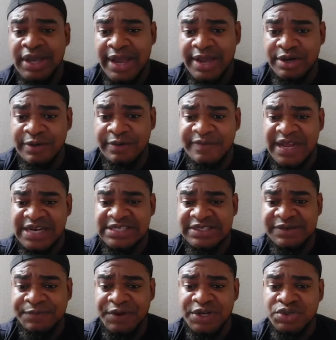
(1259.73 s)
I don't know if that is
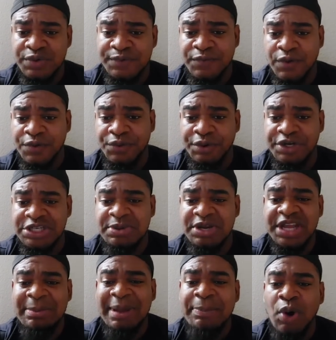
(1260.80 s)
the French word for authority, but
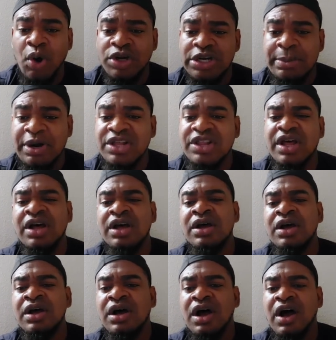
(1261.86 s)
you get my point. The brother
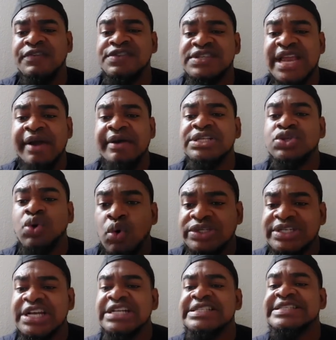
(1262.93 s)
of Skerrit's
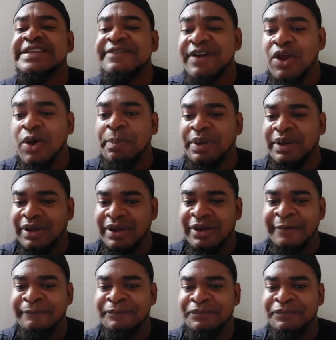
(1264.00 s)
Hotels developer